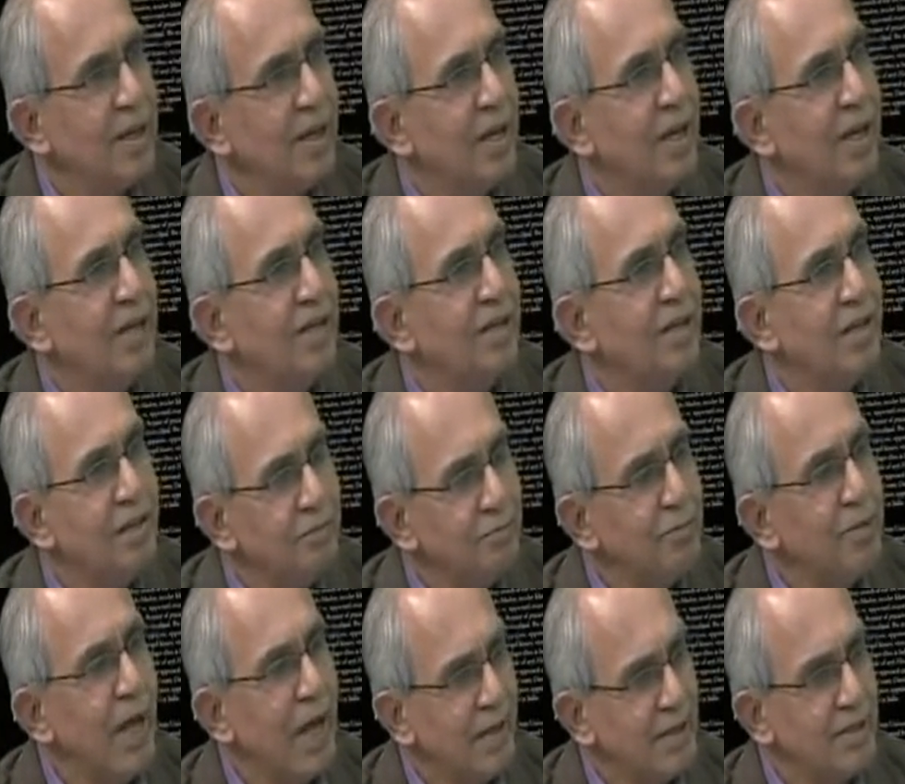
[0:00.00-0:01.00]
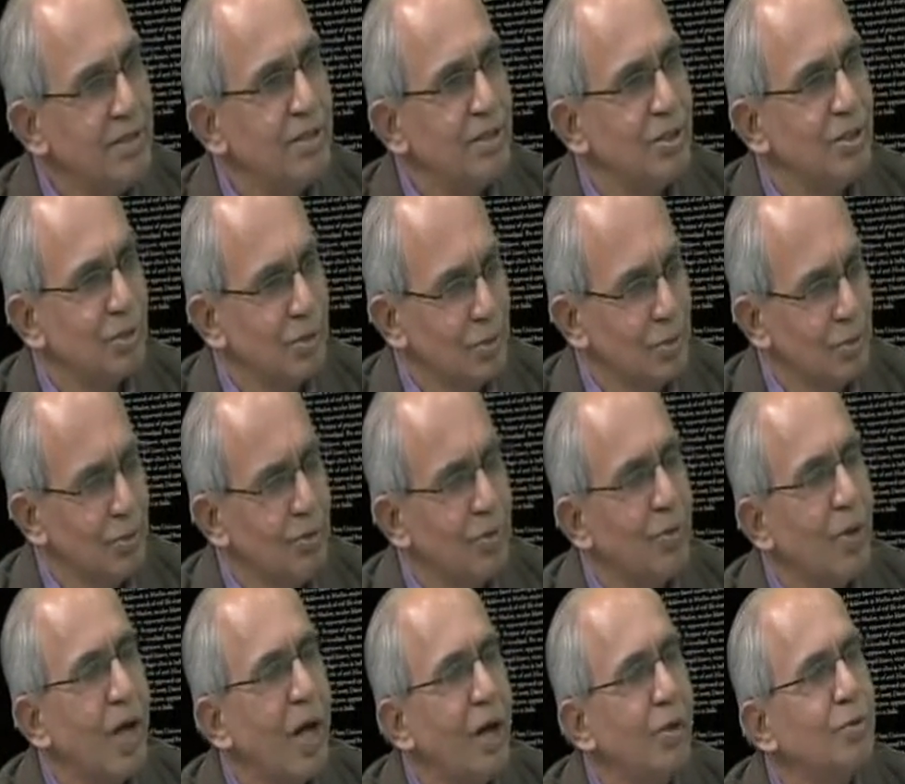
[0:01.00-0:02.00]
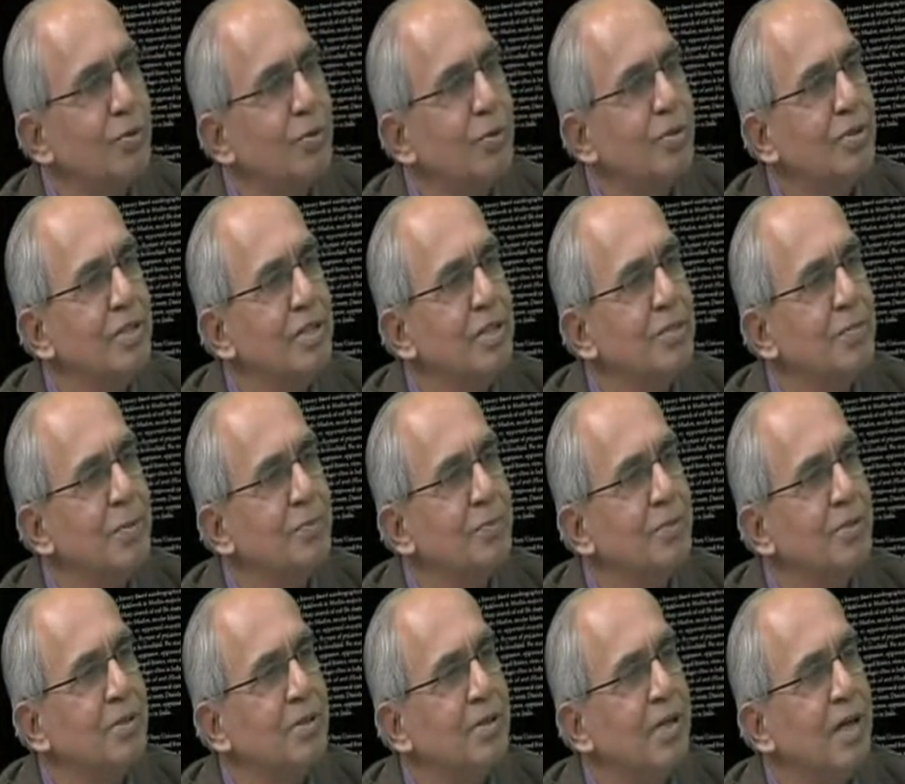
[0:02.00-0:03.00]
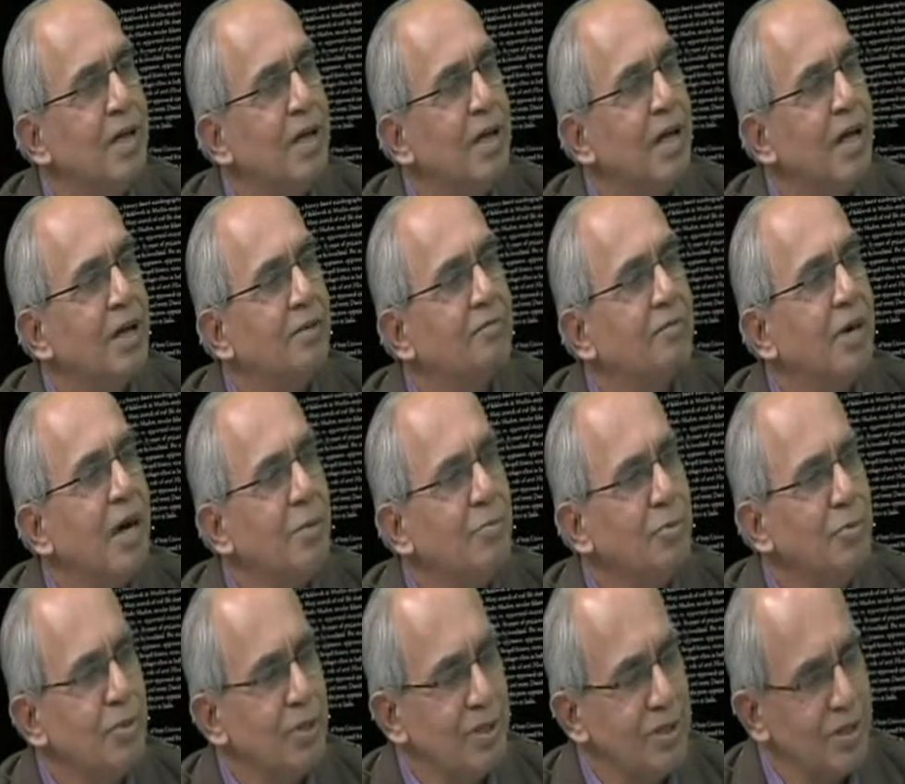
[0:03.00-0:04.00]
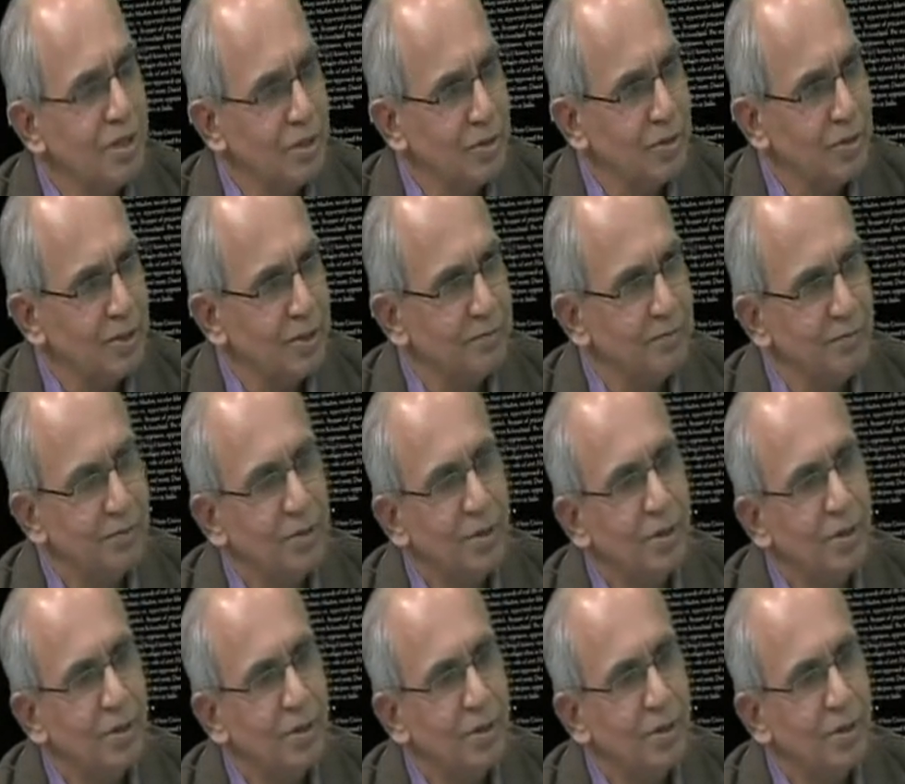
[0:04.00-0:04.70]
And if that is the true, how could these people have come to India to live,